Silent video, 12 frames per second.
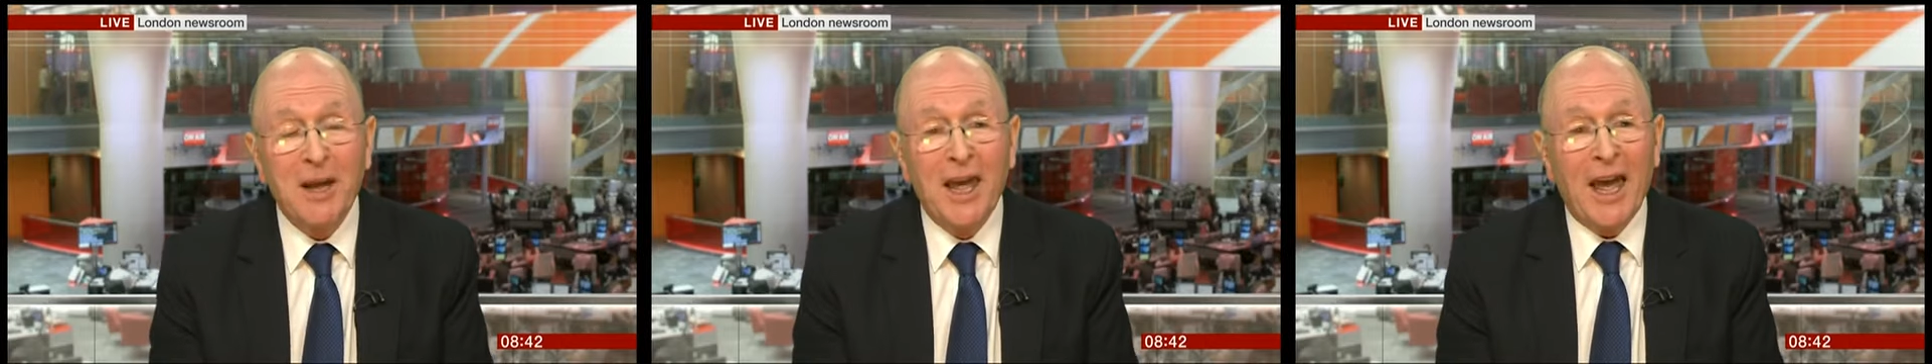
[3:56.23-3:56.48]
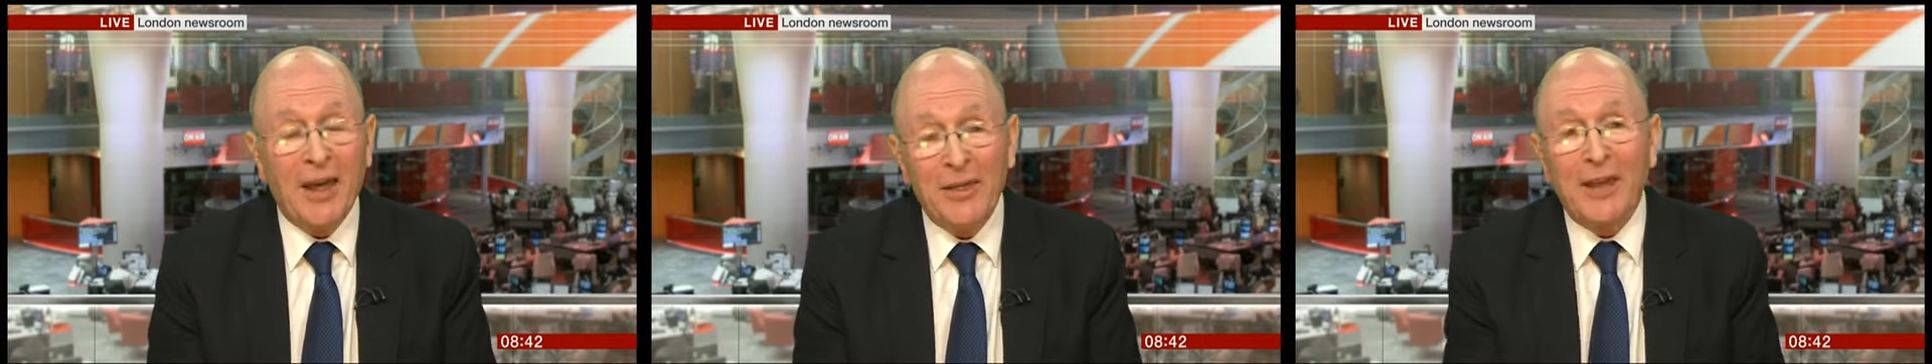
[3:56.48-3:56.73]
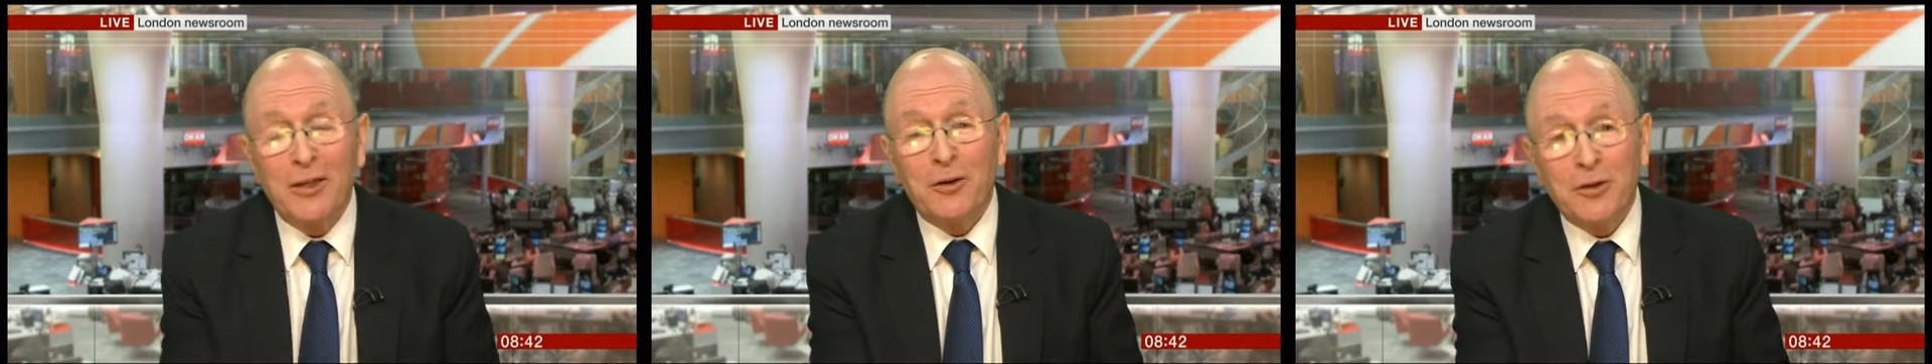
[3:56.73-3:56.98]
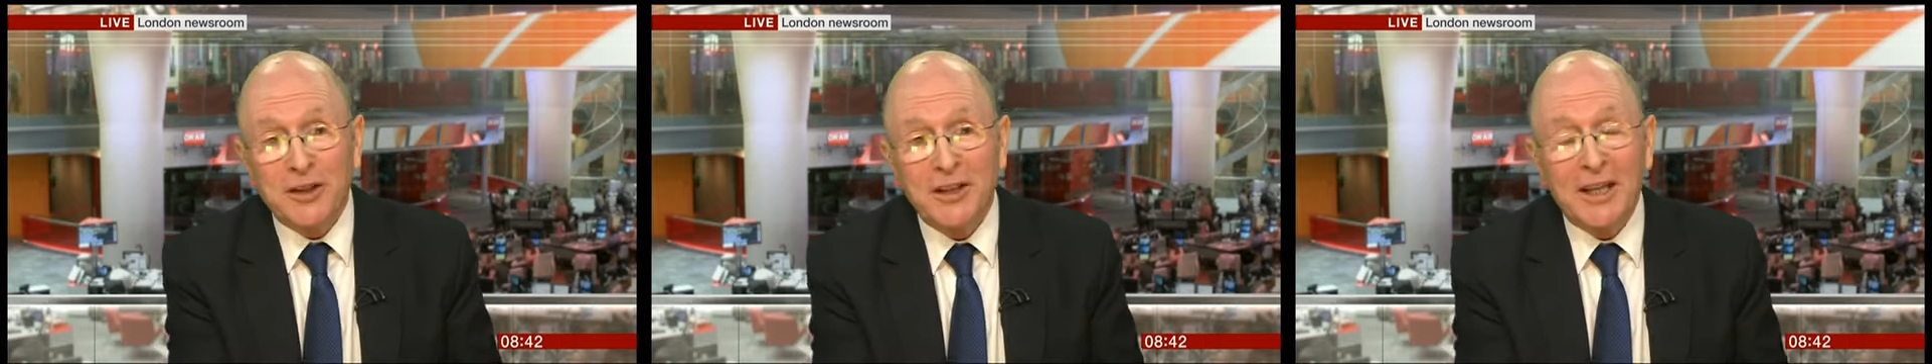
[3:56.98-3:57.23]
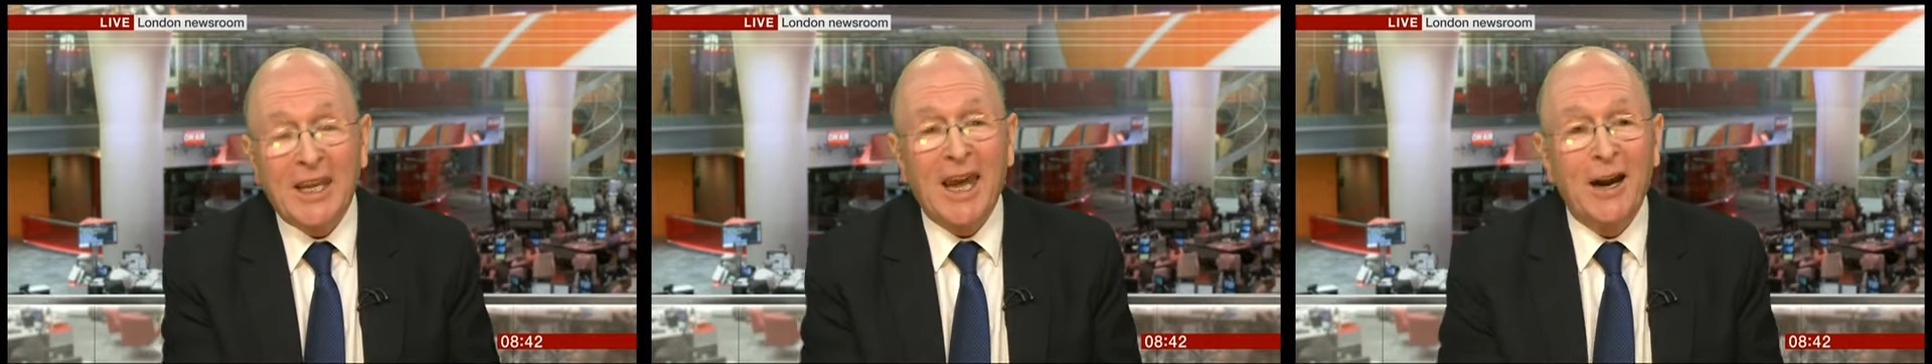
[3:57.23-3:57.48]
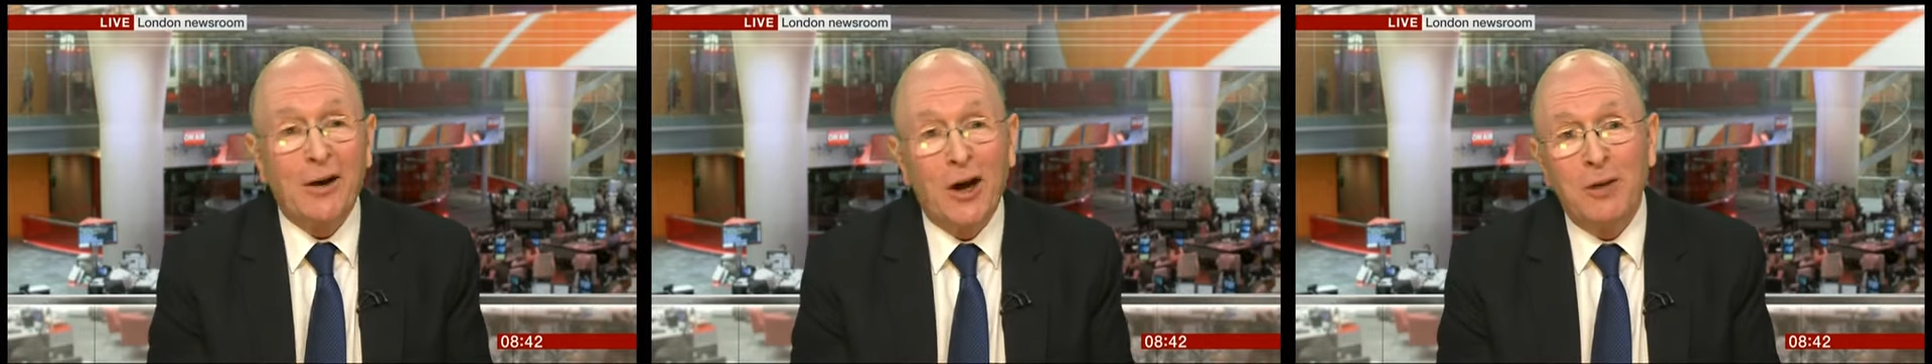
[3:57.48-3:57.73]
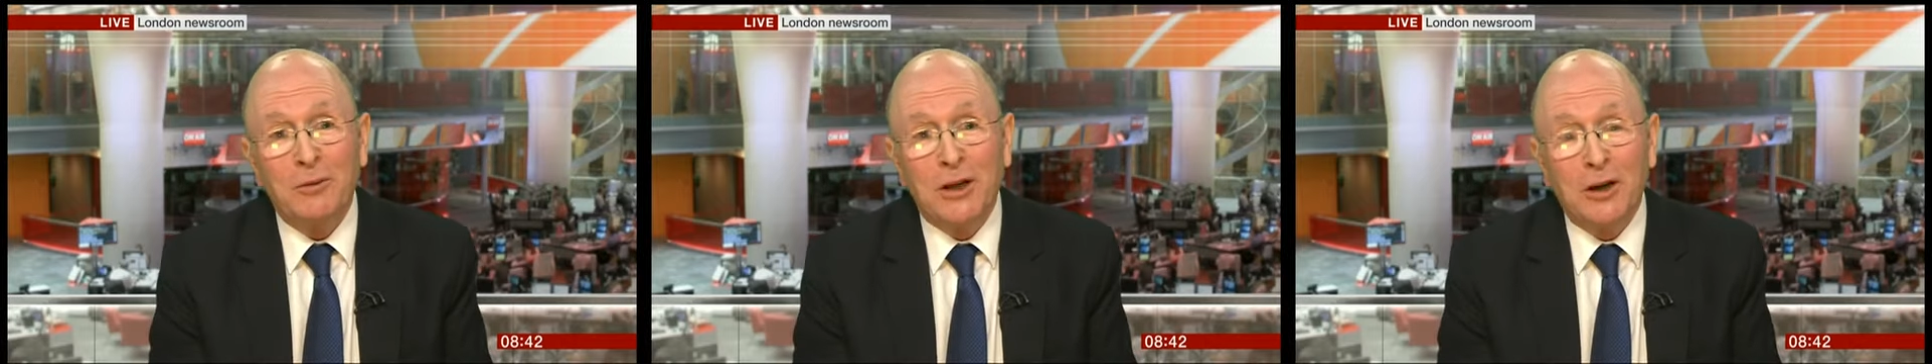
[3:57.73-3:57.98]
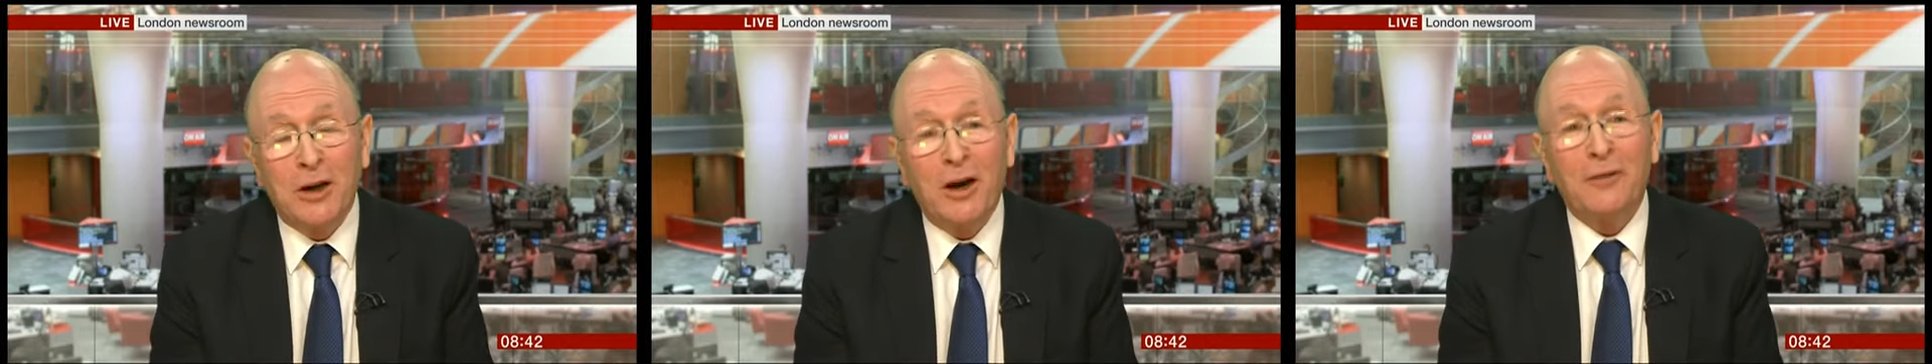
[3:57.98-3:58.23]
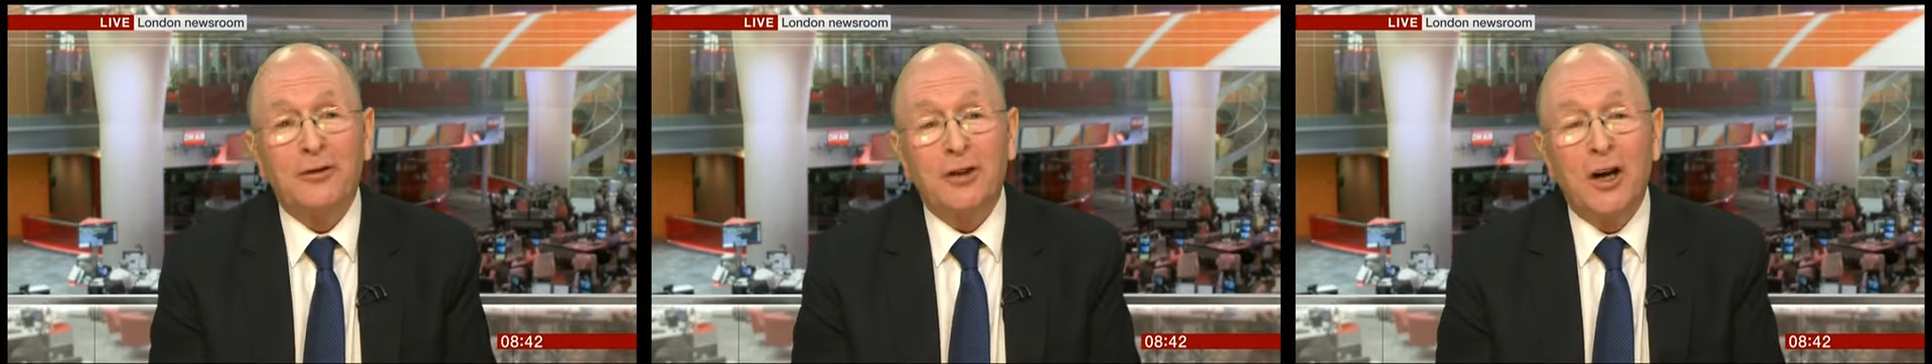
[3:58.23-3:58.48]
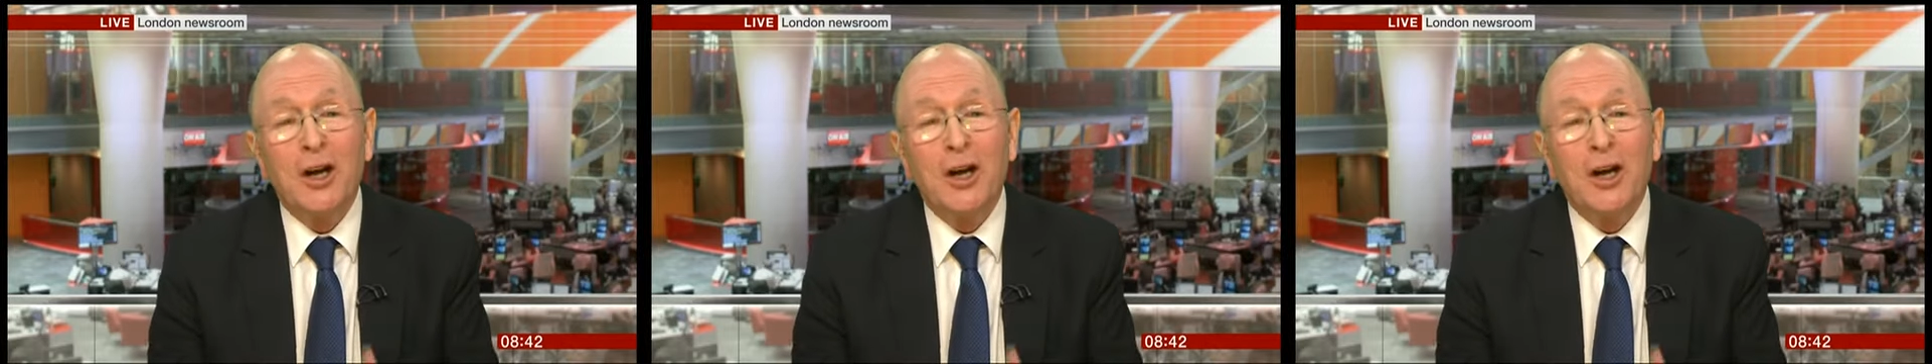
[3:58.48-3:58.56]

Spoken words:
and then there isn't the care at home to look after her.